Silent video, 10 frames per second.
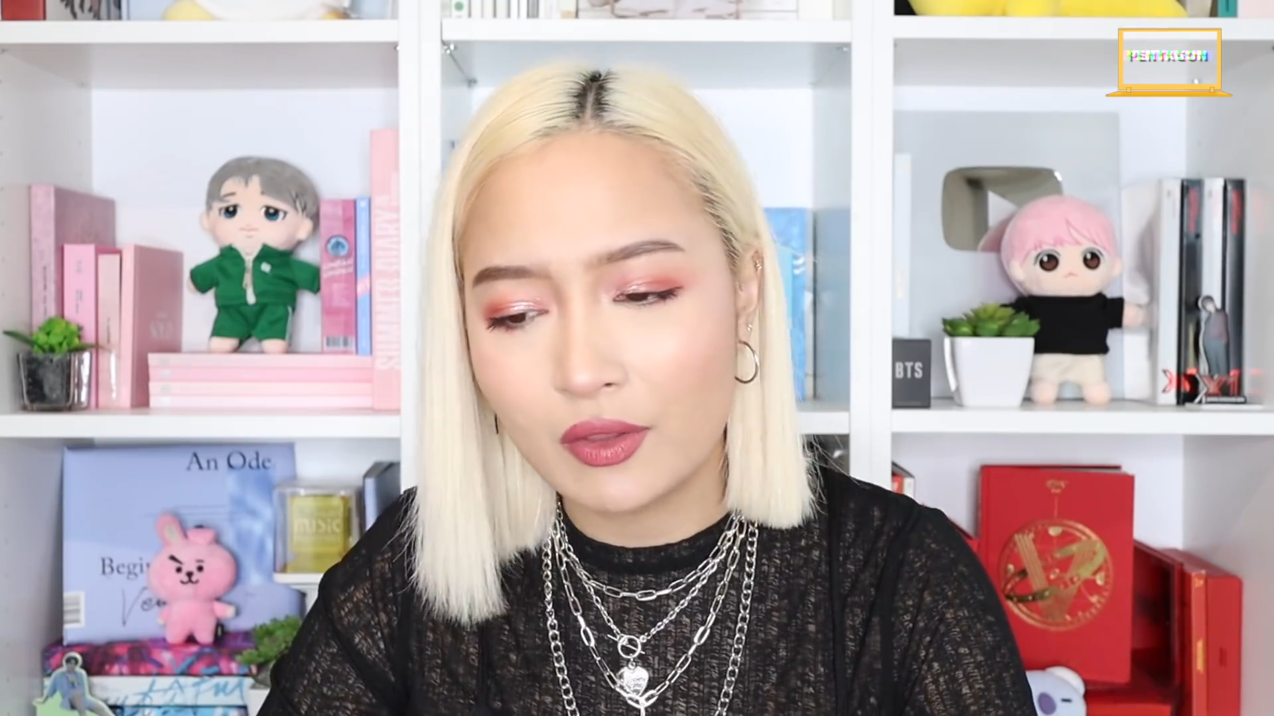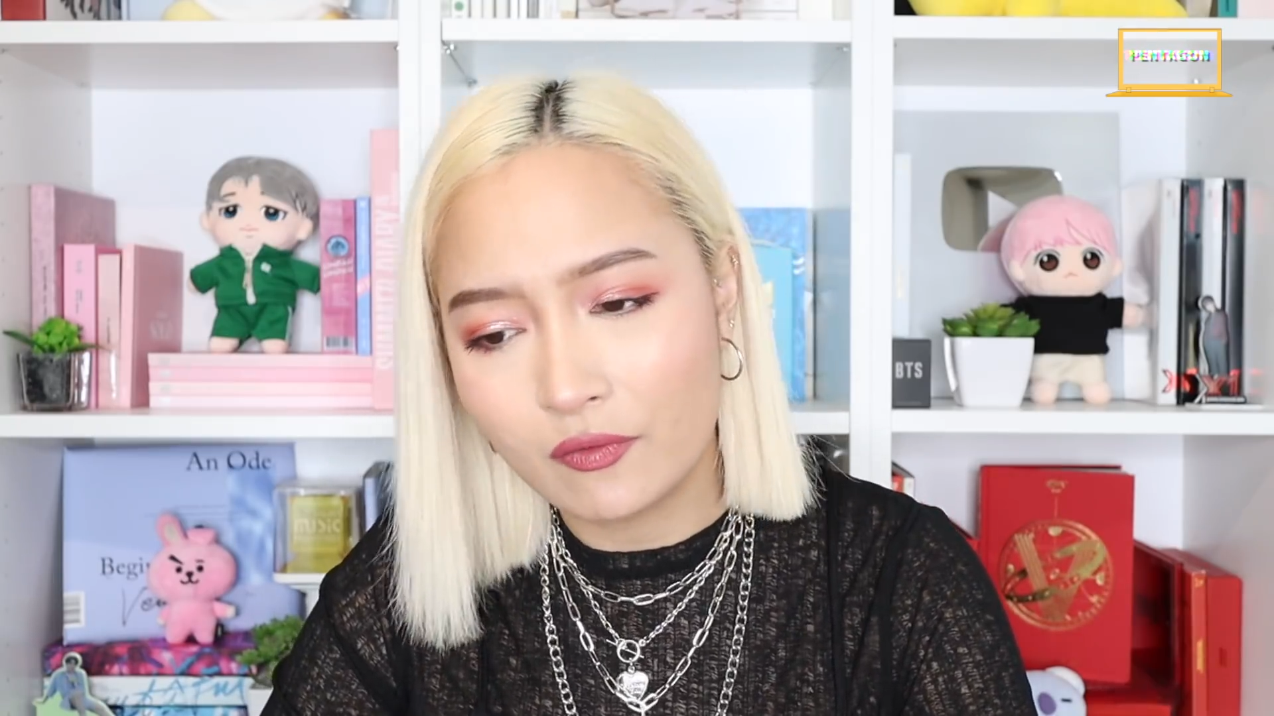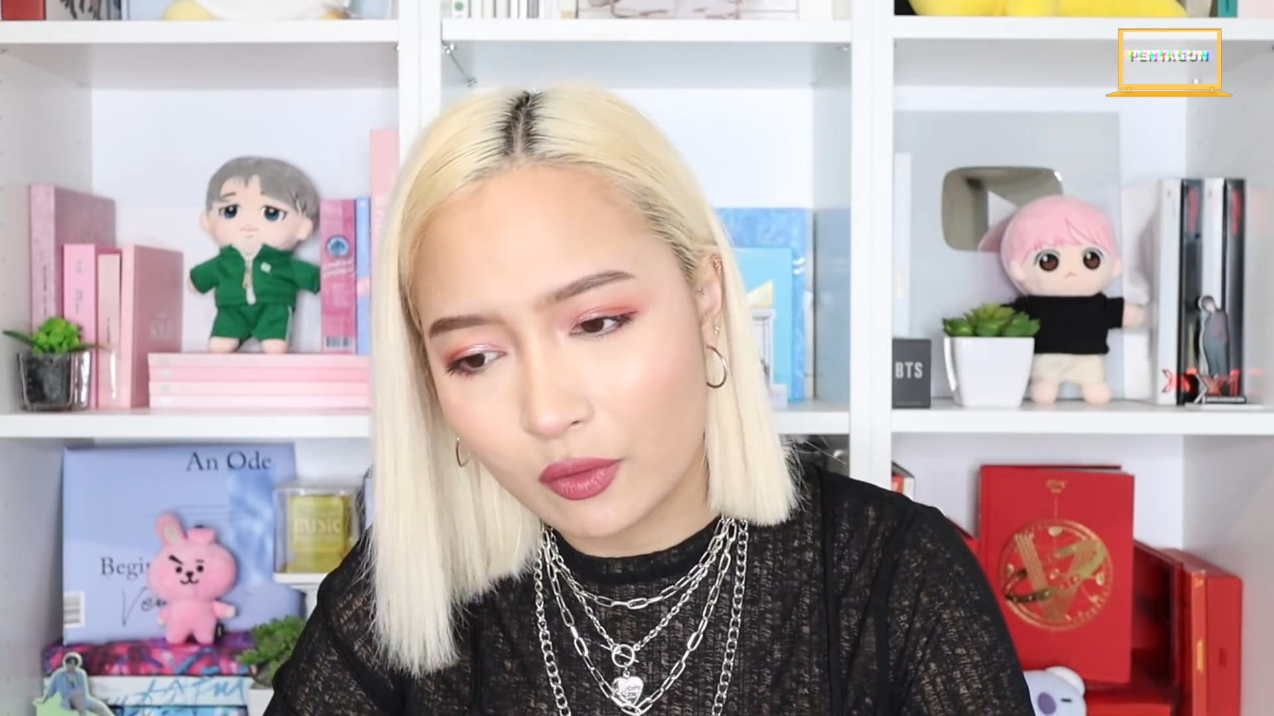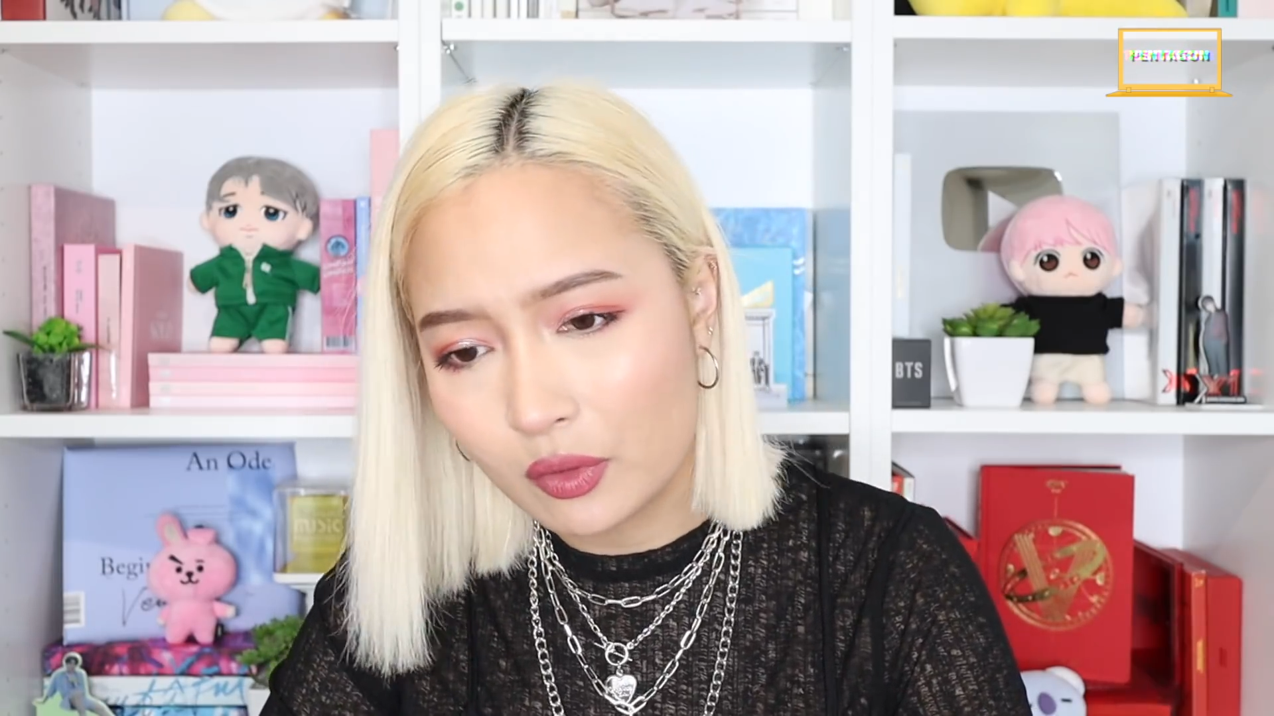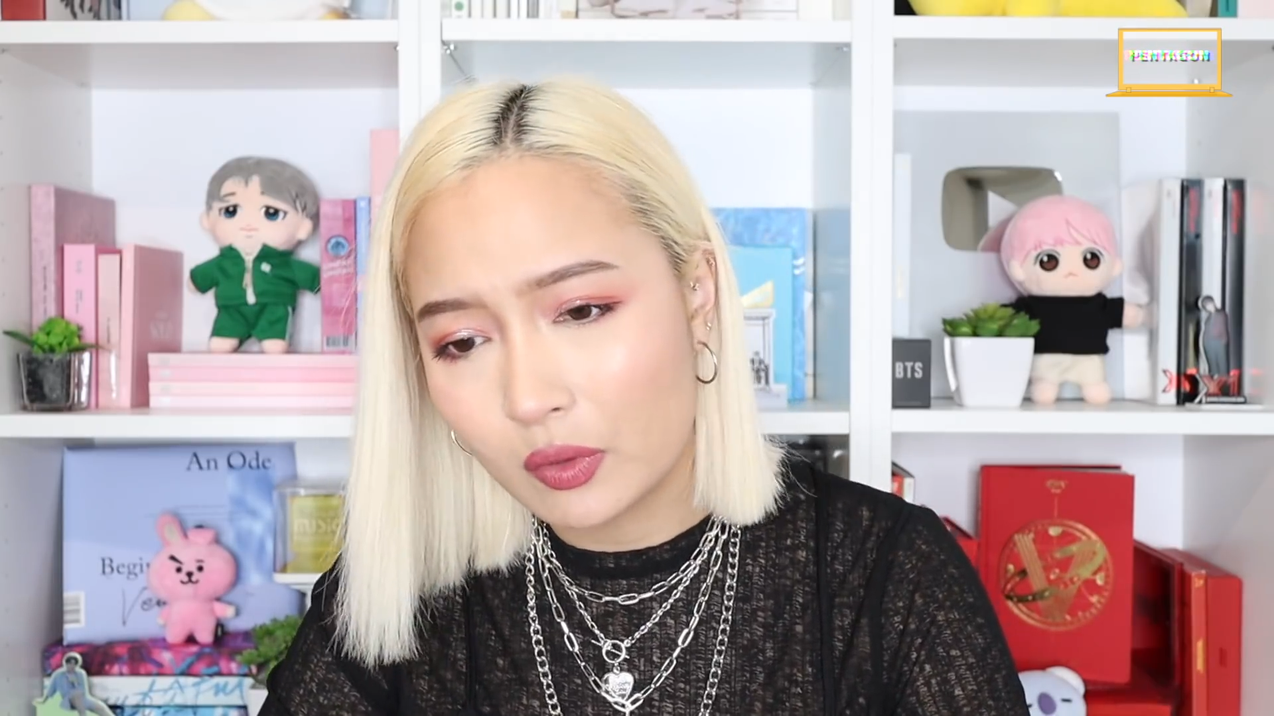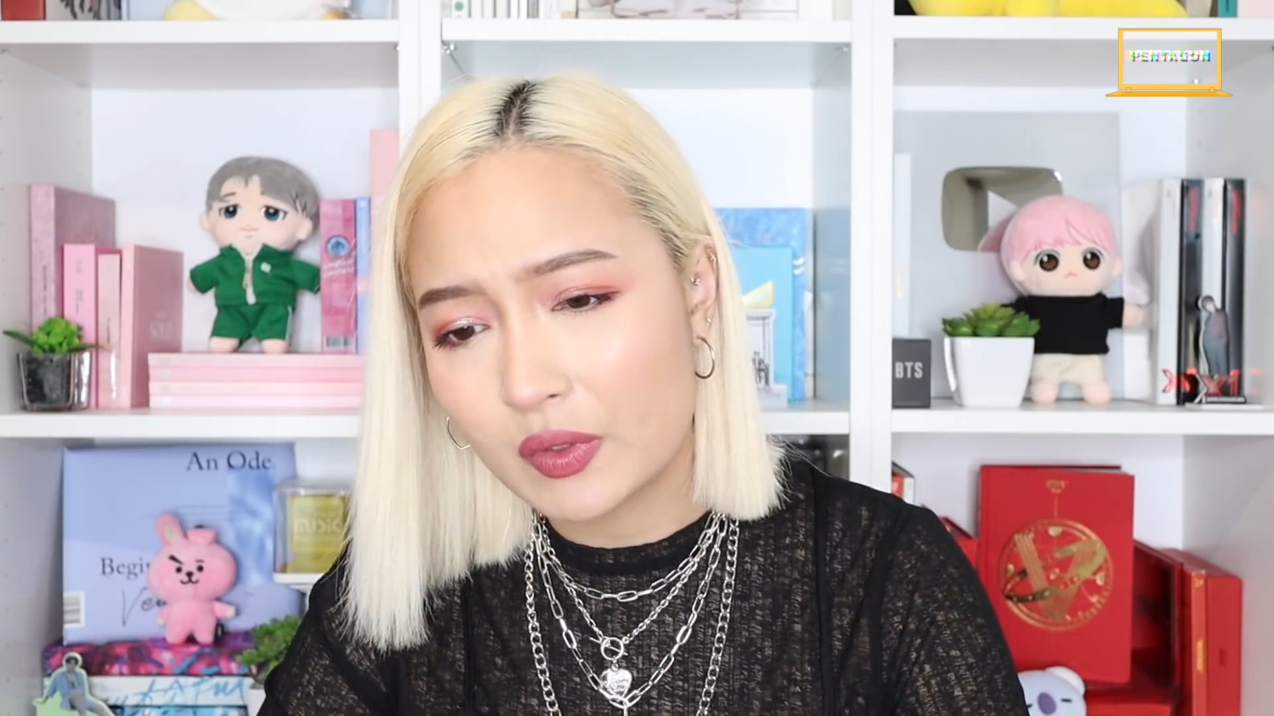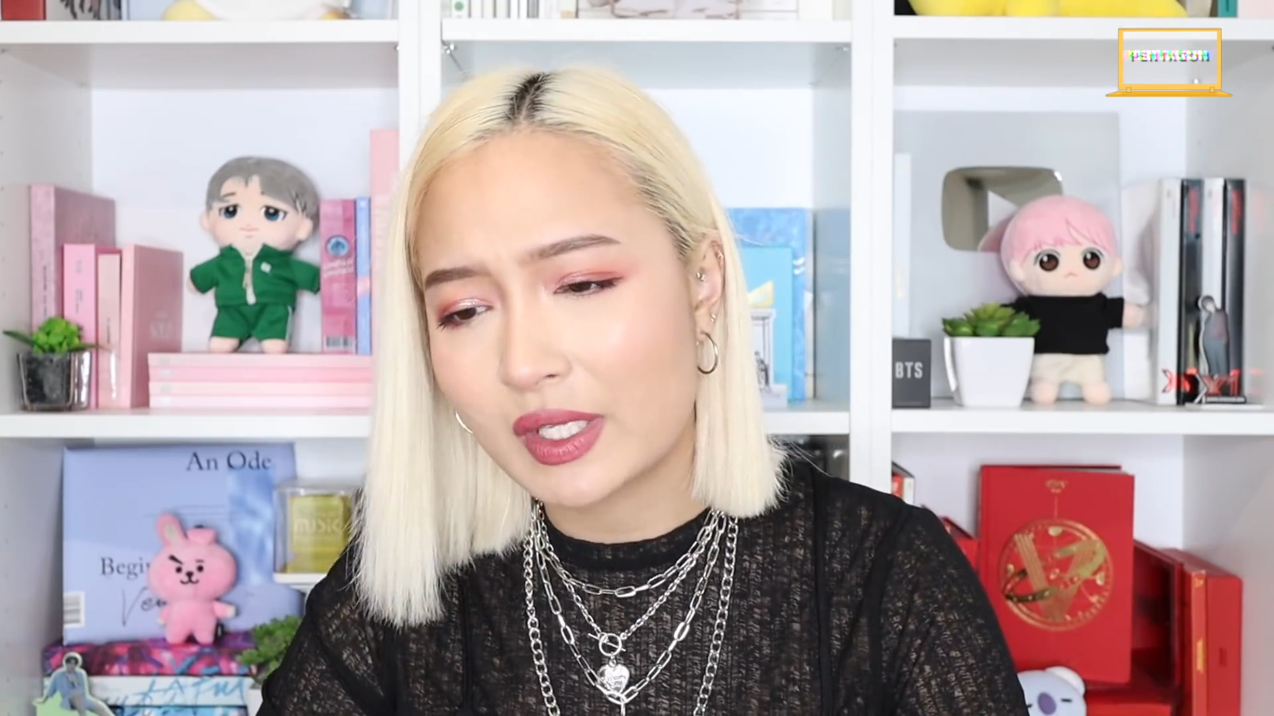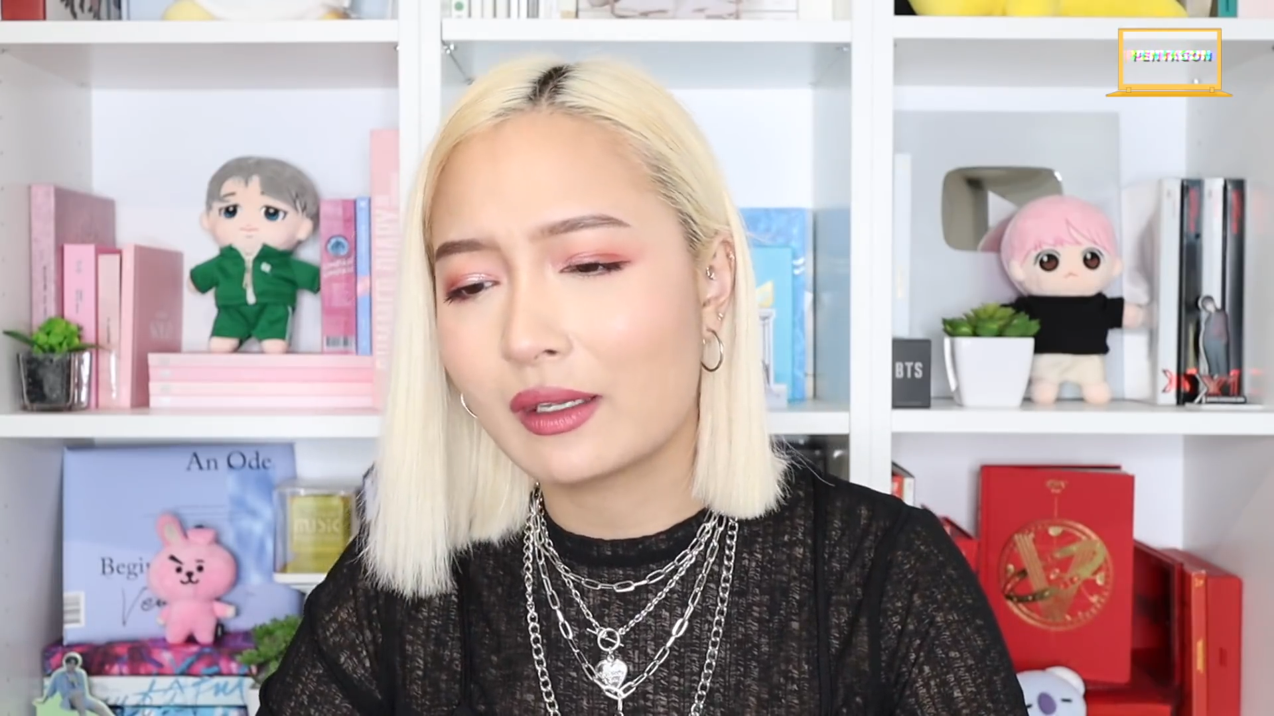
the vocals?